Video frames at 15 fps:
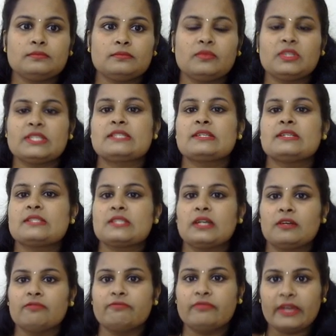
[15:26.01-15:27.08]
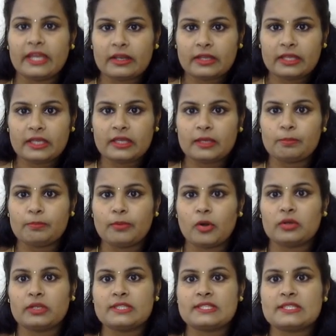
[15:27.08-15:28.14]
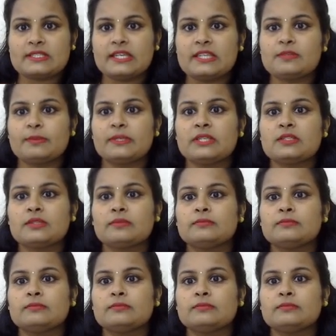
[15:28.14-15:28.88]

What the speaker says: This is a very important statement.